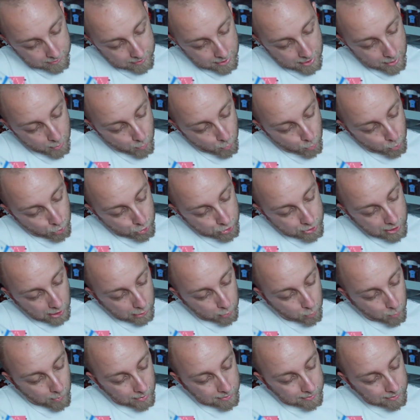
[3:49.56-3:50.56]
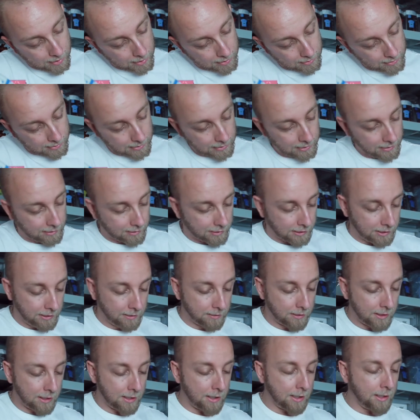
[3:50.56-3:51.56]
but we have access to jack
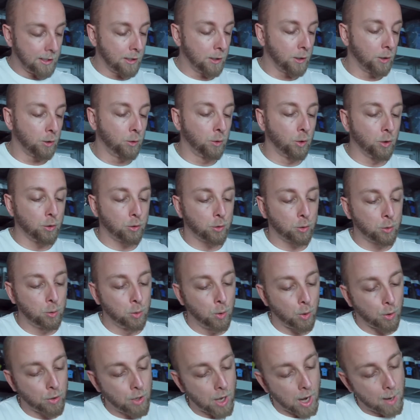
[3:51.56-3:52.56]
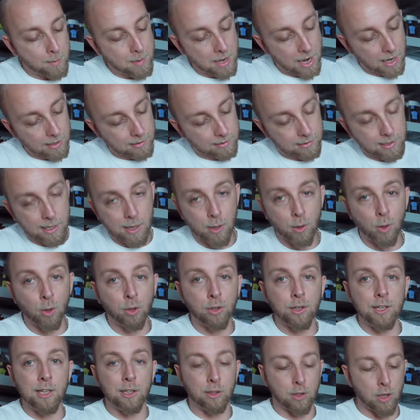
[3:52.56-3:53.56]
3.5 and all the
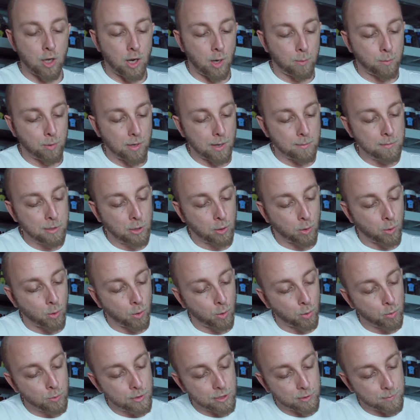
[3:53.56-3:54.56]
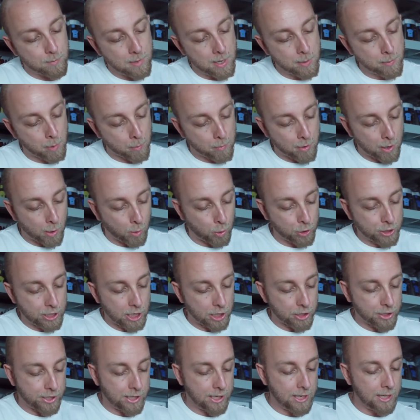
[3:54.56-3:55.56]
connect for charge,
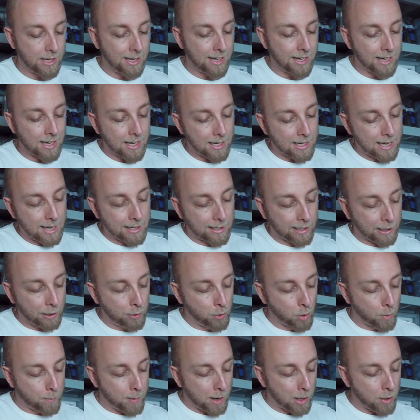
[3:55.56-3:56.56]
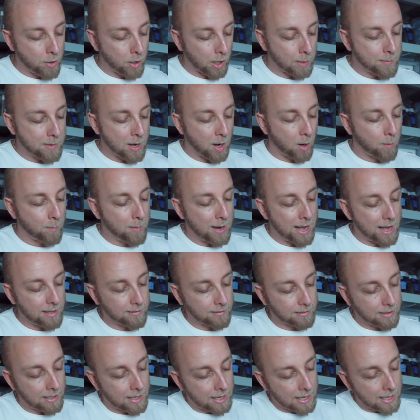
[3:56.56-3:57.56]
for data. So
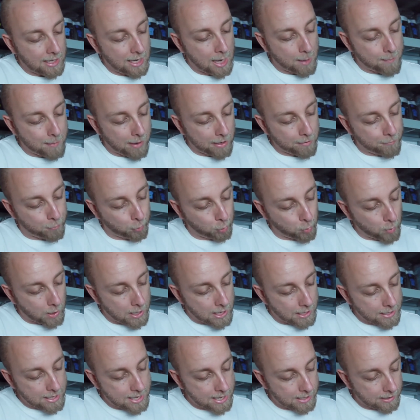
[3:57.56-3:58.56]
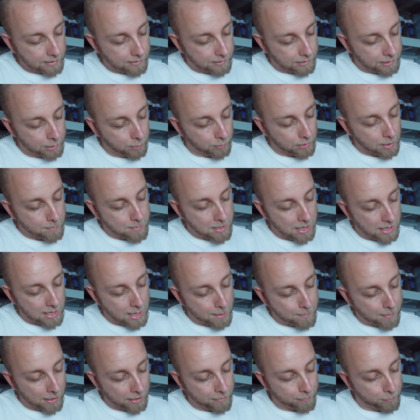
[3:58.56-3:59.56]
the speaker is here, the
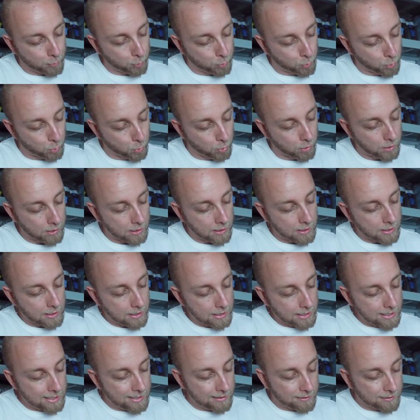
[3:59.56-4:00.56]
camera in the back,